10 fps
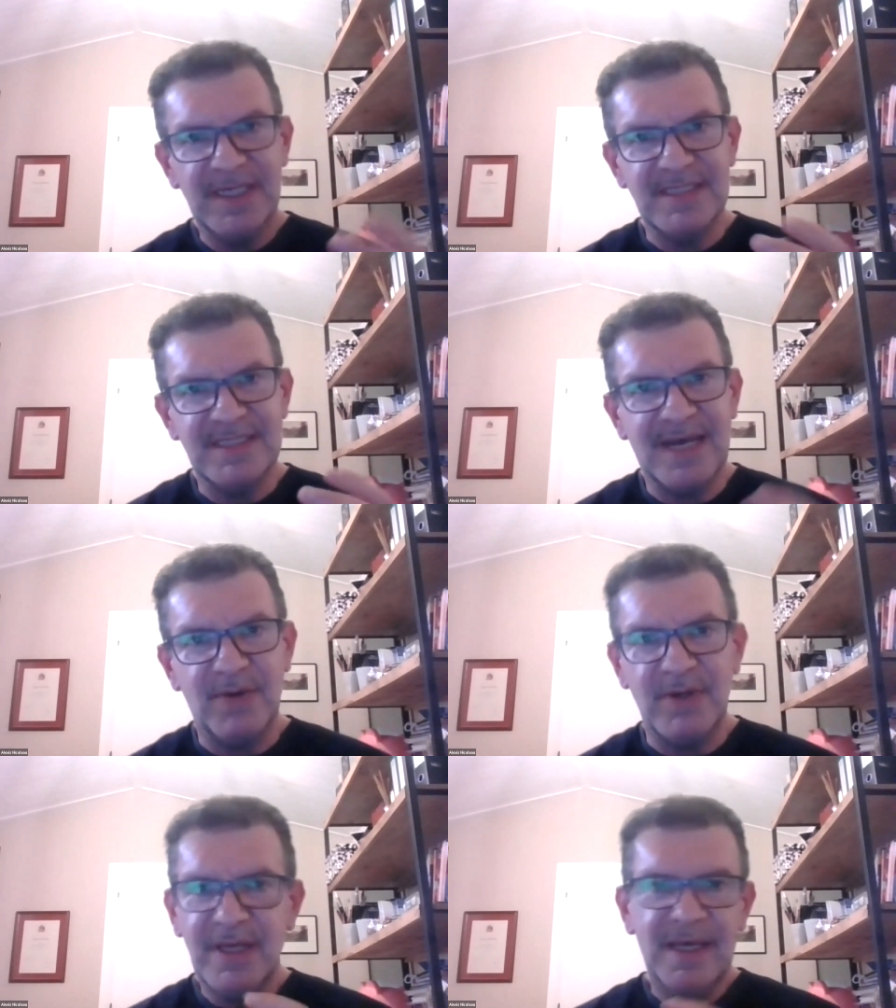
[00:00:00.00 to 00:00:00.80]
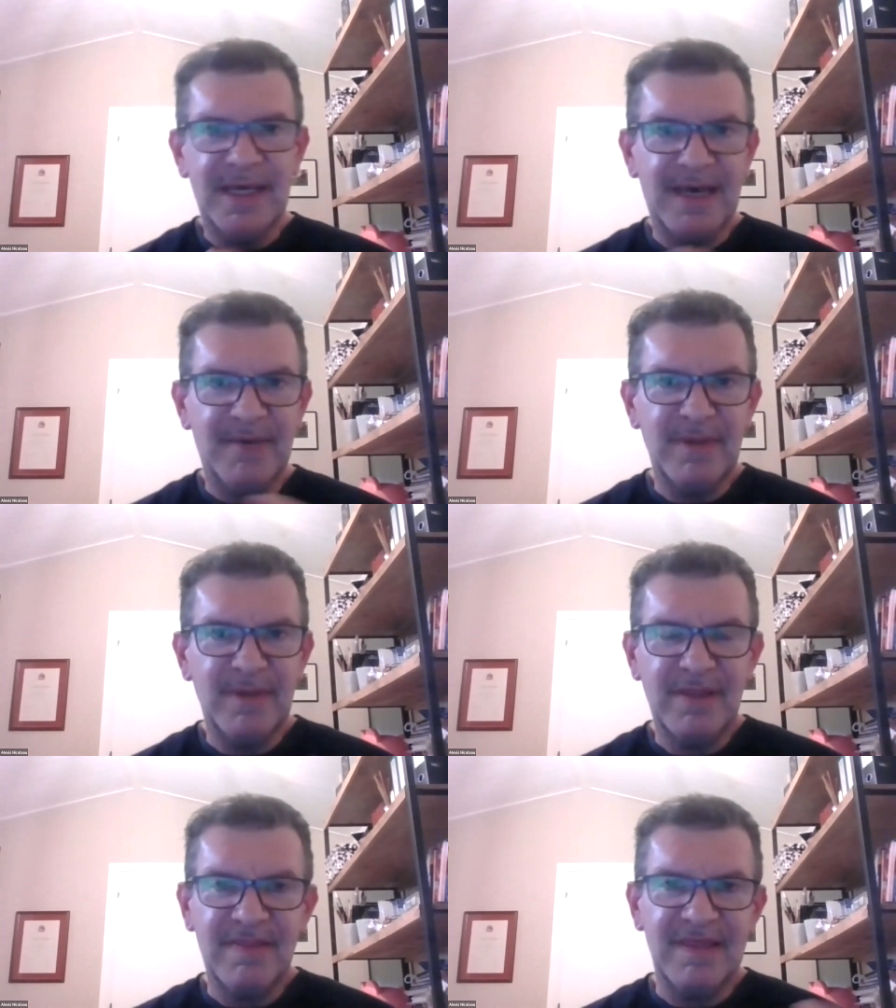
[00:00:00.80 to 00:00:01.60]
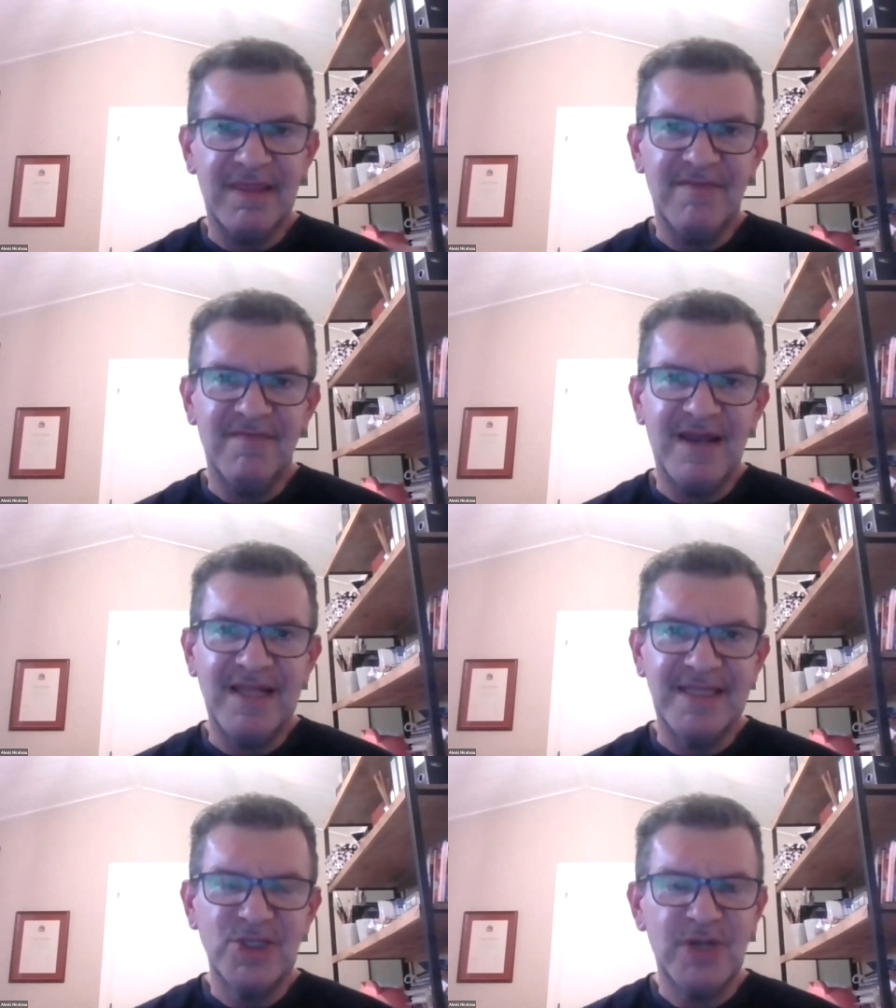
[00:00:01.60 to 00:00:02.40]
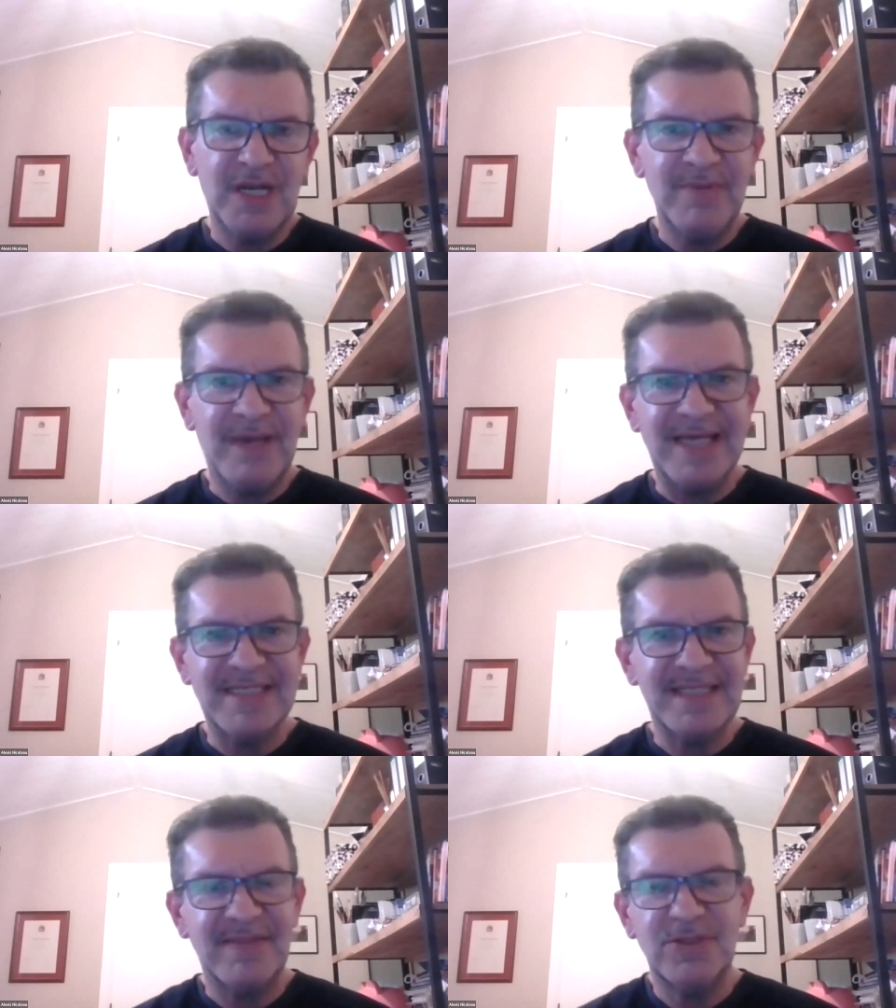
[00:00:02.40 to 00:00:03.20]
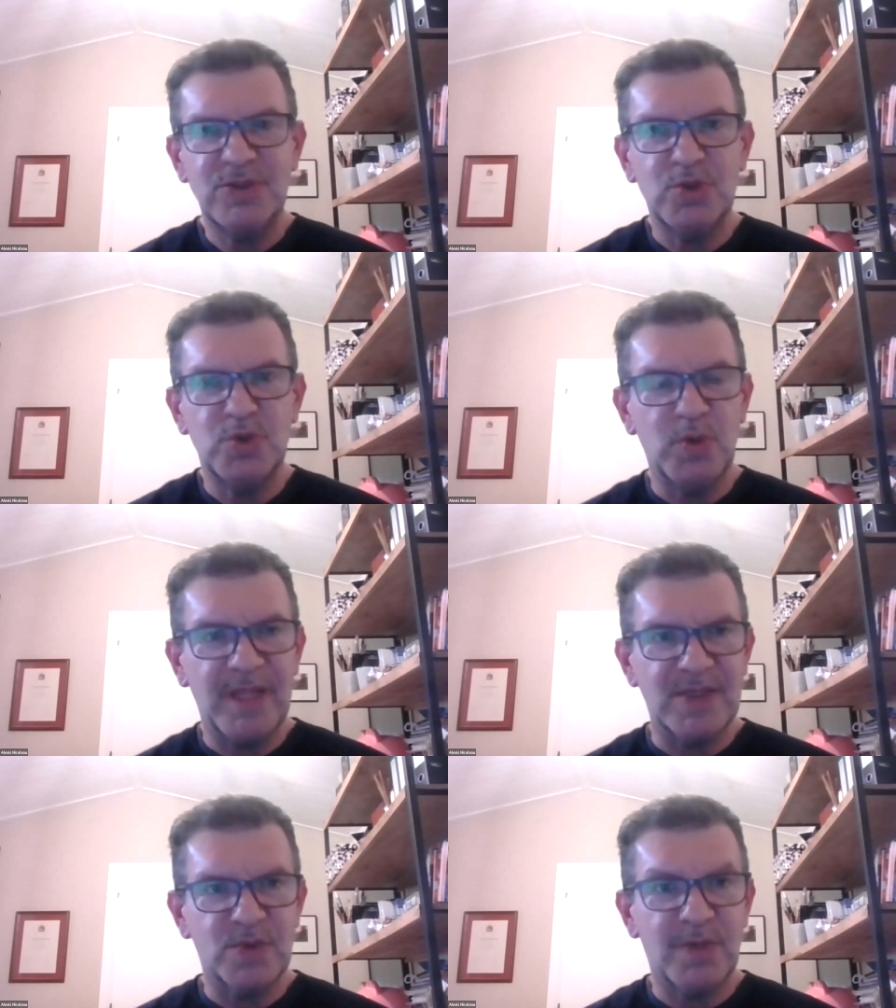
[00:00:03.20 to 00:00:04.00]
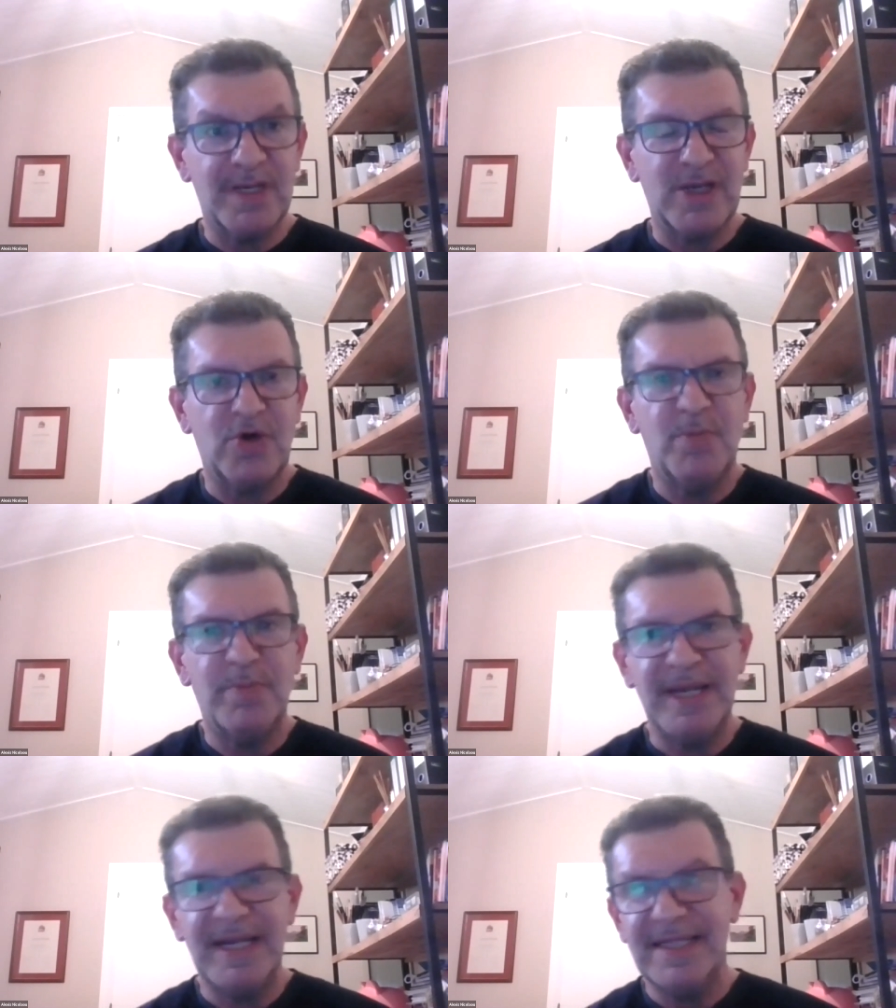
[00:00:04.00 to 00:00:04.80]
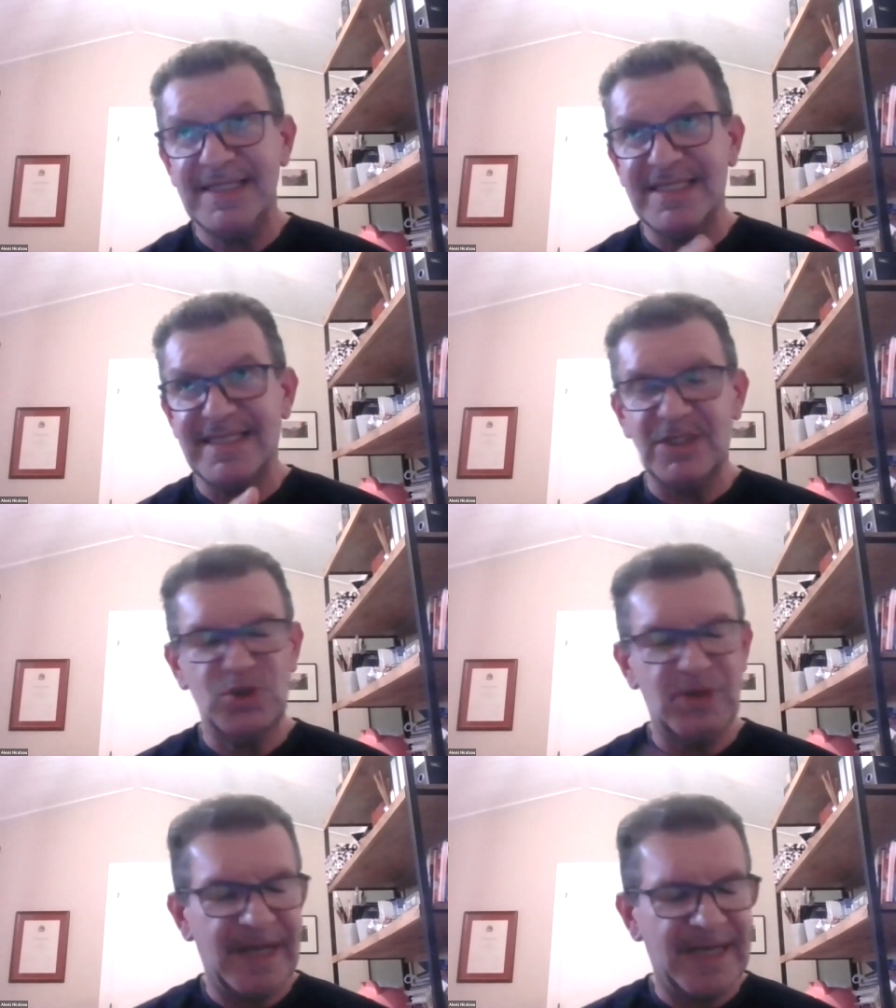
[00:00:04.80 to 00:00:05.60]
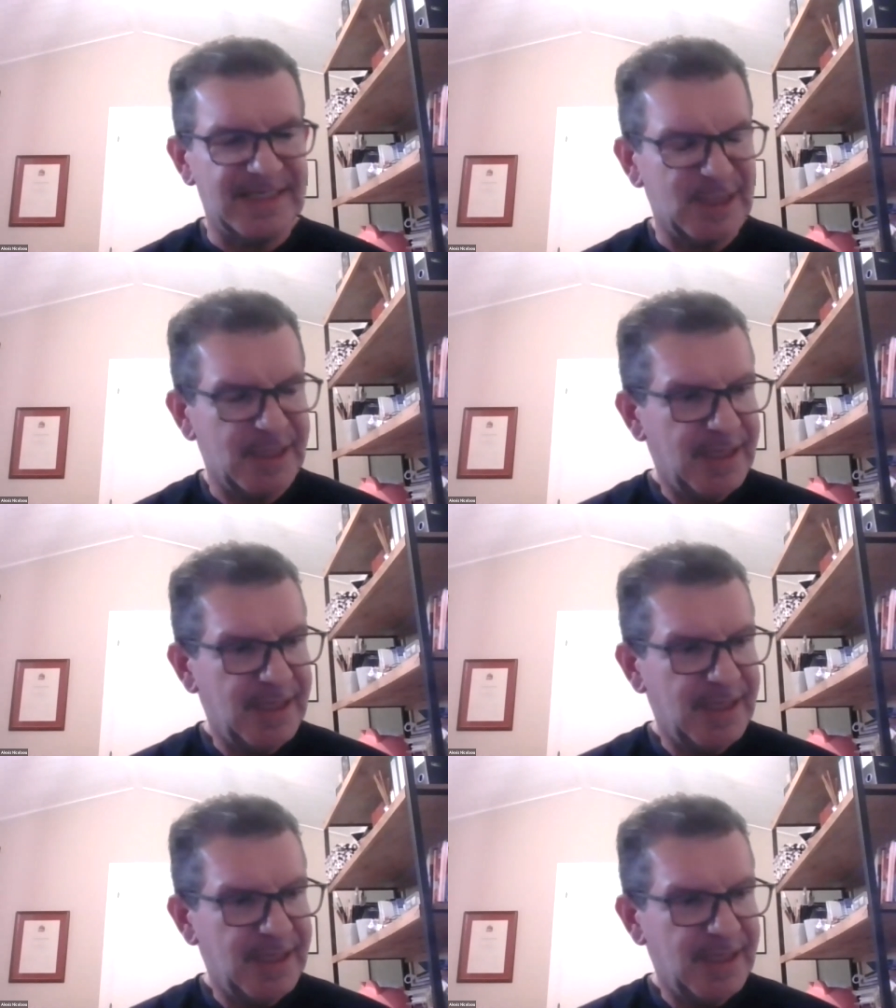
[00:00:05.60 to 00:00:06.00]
is down. The validation element has nothing to do with us. We're a completely decentralized